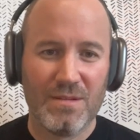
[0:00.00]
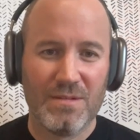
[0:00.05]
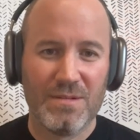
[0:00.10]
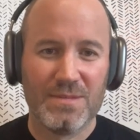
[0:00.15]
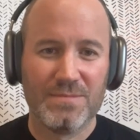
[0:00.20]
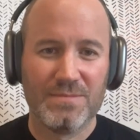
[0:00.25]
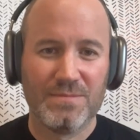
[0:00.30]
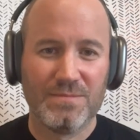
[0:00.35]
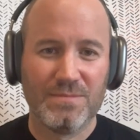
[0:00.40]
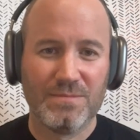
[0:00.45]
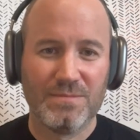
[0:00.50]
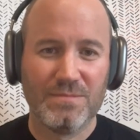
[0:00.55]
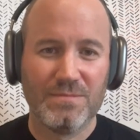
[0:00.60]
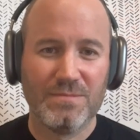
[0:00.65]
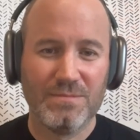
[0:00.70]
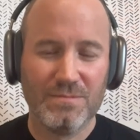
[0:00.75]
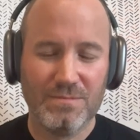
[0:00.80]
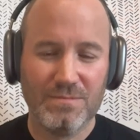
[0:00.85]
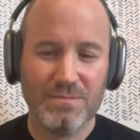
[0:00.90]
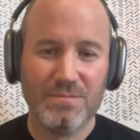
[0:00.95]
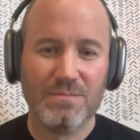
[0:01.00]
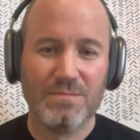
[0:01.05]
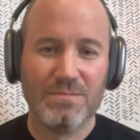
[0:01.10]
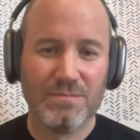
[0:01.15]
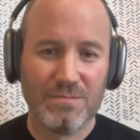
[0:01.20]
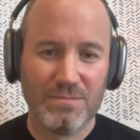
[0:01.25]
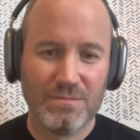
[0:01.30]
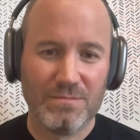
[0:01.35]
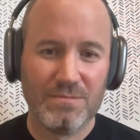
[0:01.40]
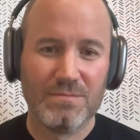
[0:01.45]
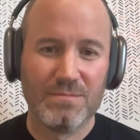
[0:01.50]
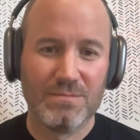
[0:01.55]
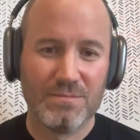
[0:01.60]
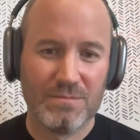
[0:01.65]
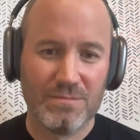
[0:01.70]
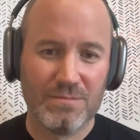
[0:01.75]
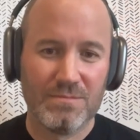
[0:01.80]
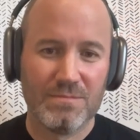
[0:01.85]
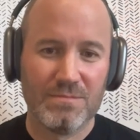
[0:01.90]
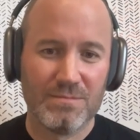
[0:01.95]

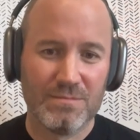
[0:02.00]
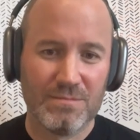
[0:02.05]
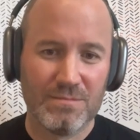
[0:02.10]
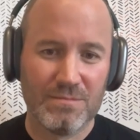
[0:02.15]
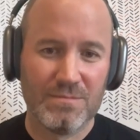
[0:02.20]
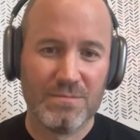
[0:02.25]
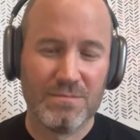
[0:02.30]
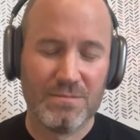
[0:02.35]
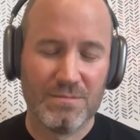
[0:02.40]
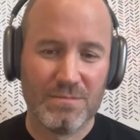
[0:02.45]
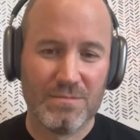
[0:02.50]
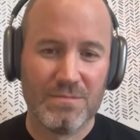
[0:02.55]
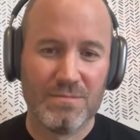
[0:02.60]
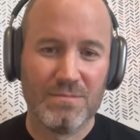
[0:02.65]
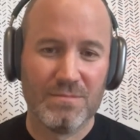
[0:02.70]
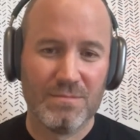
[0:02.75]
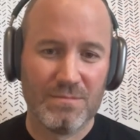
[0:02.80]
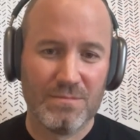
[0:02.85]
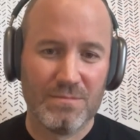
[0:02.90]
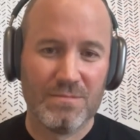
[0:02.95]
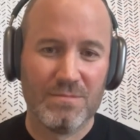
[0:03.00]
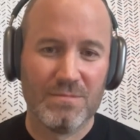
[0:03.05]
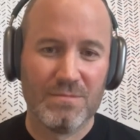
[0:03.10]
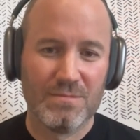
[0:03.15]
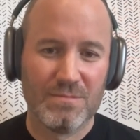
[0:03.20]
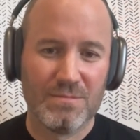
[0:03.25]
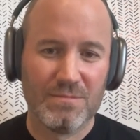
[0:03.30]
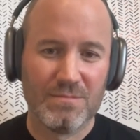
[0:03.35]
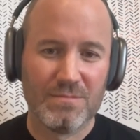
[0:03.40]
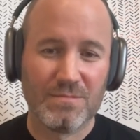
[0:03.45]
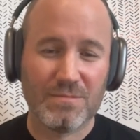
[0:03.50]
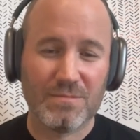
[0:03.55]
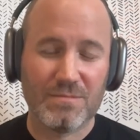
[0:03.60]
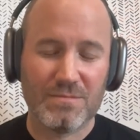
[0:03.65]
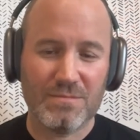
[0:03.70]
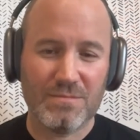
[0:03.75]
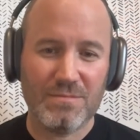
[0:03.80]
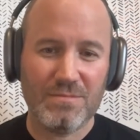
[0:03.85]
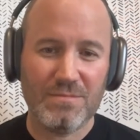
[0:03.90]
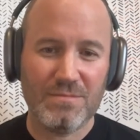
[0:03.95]

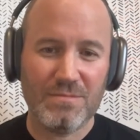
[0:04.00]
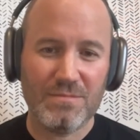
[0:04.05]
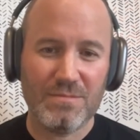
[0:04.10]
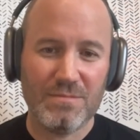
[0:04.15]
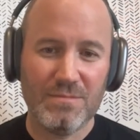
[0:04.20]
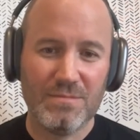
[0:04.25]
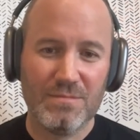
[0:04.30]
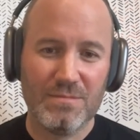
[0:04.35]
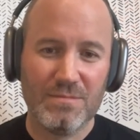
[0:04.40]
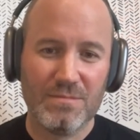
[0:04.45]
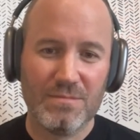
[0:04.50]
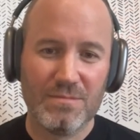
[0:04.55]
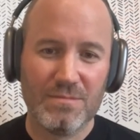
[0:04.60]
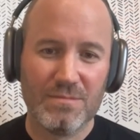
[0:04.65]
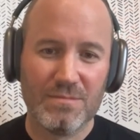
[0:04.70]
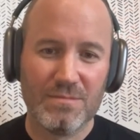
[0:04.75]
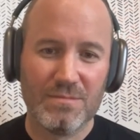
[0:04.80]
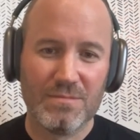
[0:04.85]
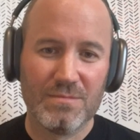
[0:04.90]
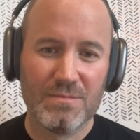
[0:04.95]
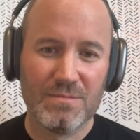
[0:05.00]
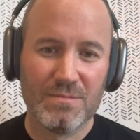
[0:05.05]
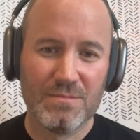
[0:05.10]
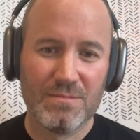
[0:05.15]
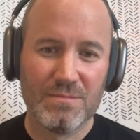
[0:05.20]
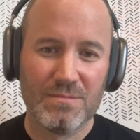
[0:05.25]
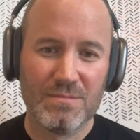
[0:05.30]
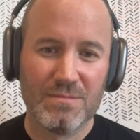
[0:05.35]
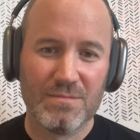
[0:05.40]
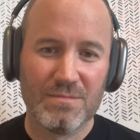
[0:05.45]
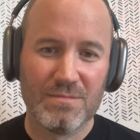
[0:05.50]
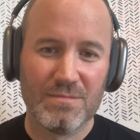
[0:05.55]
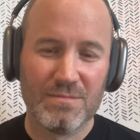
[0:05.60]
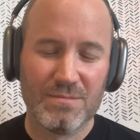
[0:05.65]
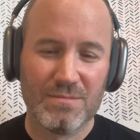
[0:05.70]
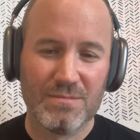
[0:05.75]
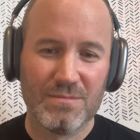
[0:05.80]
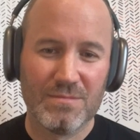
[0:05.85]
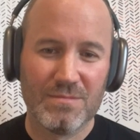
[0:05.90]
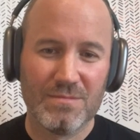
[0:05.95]

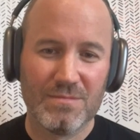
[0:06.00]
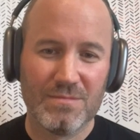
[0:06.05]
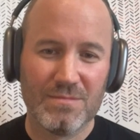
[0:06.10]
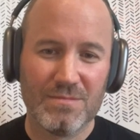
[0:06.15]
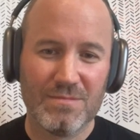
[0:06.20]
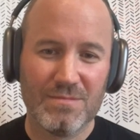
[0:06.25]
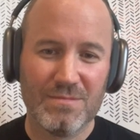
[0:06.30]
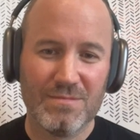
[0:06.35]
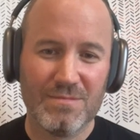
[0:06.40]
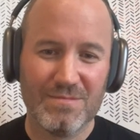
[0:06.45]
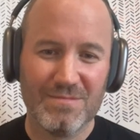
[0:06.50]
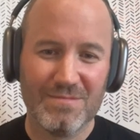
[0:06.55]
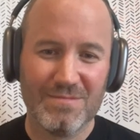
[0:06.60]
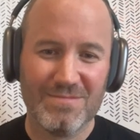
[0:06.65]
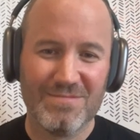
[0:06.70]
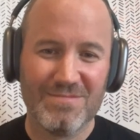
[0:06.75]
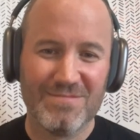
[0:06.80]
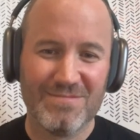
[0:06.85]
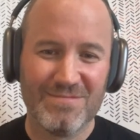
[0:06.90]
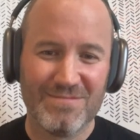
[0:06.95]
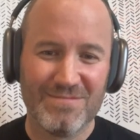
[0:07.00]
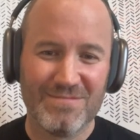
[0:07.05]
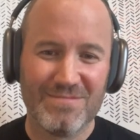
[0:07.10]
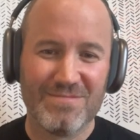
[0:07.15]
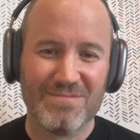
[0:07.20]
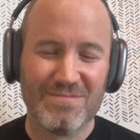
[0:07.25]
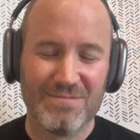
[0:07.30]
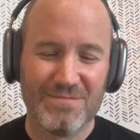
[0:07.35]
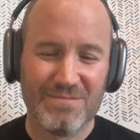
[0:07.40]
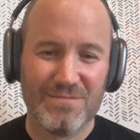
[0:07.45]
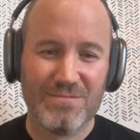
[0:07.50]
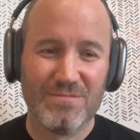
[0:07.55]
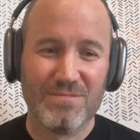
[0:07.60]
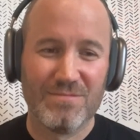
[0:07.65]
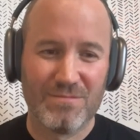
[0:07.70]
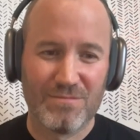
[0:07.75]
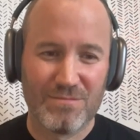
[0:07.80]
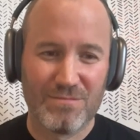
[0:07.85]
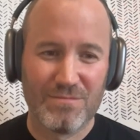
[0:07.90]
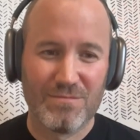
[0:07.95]
(not speaking)